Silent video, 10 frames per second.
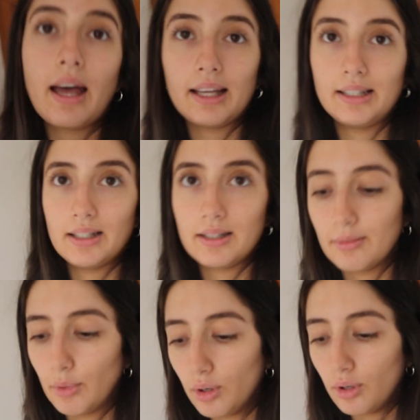I needed
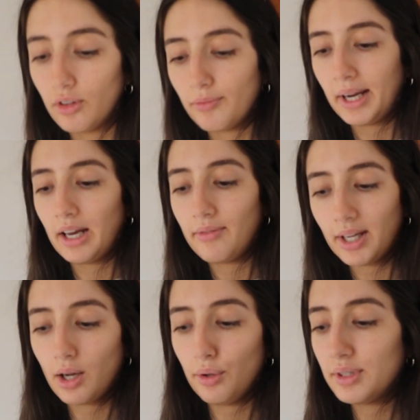some more. All of mine have
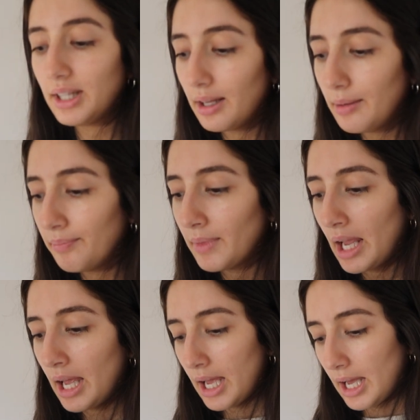like holes in
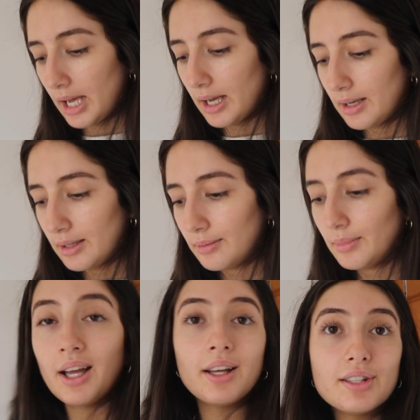
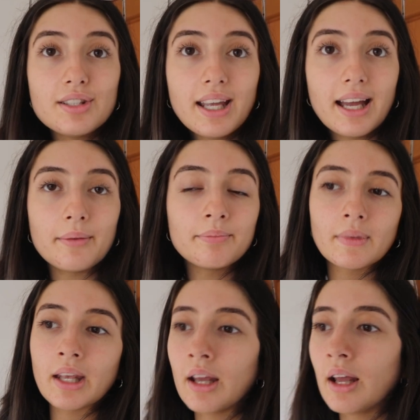them. So yeah.
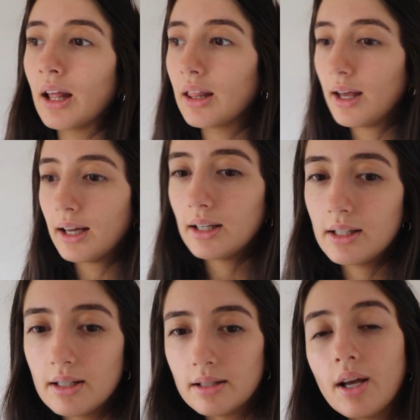That
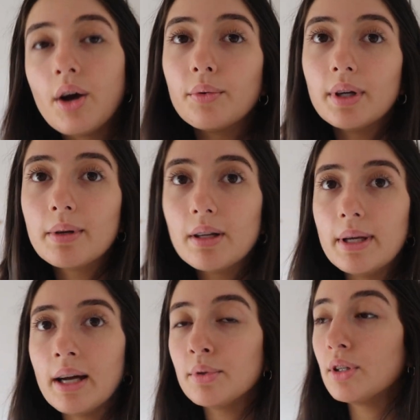is what I'm going to
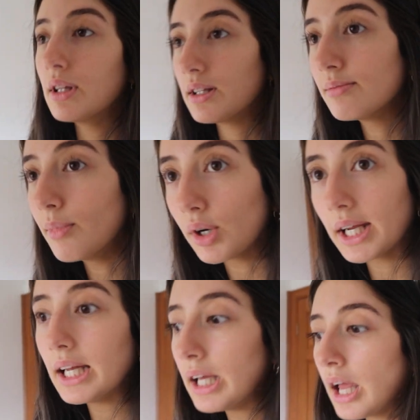be up to this
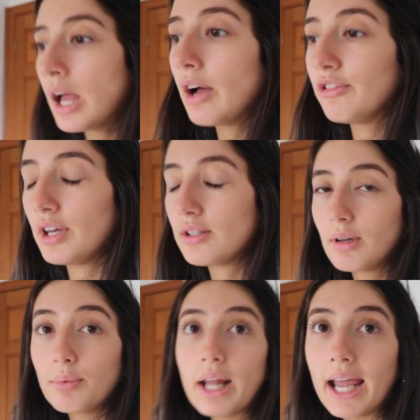morning. First, I'm
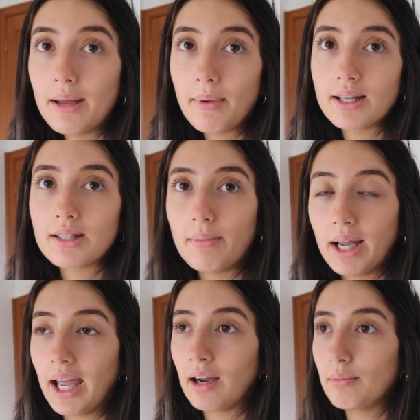going to put a hair mask in my
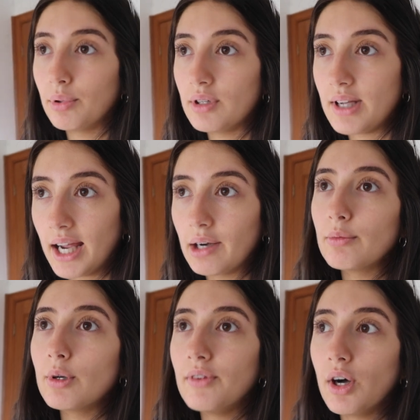hair and put tan
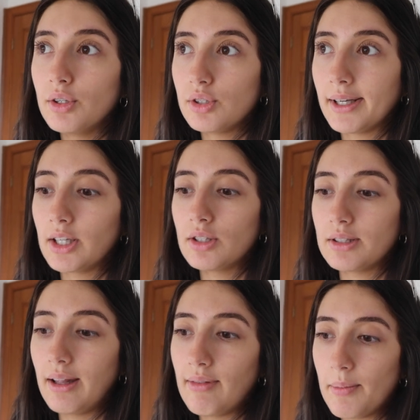remover on so I can
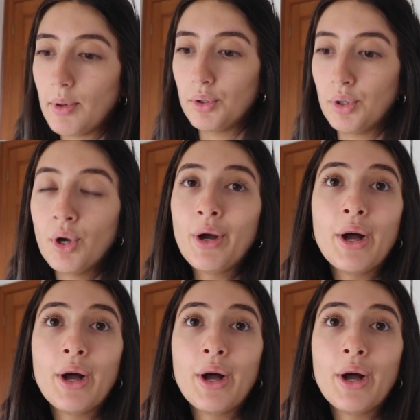just leave them on